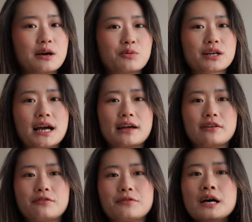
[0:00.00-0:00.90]
I would
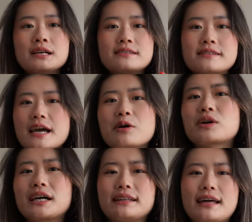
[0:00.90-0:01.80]
kind of say
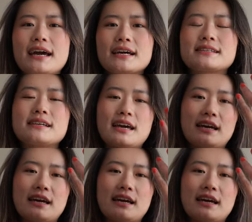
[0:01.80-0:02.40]
what I liked,